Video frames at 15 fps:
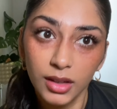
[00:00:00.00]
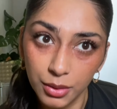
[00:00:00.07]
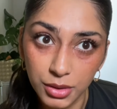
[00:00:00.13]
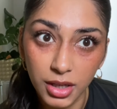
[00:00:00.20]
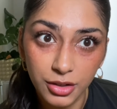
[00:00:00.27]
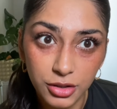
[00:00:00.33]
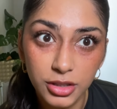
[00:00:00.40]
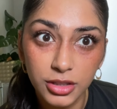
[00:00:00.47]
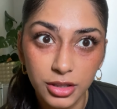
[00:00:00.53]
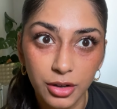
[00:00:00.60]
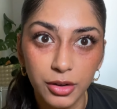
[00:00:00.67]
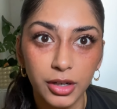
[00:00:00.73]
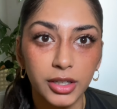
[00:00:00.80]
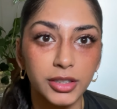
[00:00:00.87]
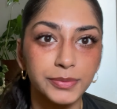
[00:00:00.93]
It was actually so
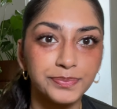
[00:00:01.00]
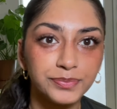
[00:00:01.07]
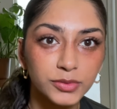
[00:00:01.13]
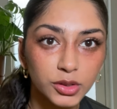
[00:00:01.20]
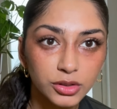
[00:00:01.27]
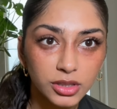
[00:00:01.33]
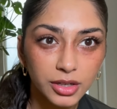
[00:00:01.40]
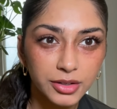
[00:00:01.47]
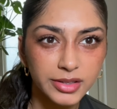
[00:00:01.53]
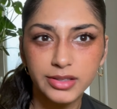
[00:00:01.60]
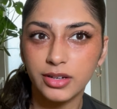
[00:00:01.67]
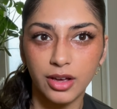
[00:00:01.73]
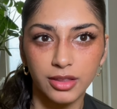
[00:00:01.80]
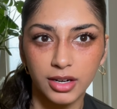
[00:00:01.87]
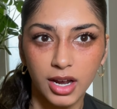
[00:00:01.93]
good. Also, it's
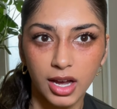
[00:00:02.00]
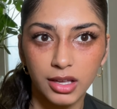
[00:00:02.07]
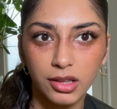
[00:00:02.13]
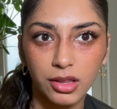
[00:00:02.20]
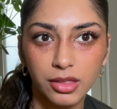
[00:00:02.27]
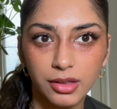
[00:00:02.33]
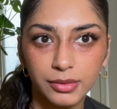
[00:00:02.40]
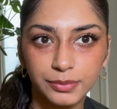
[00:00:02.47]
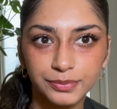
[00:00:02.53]
not the ninth.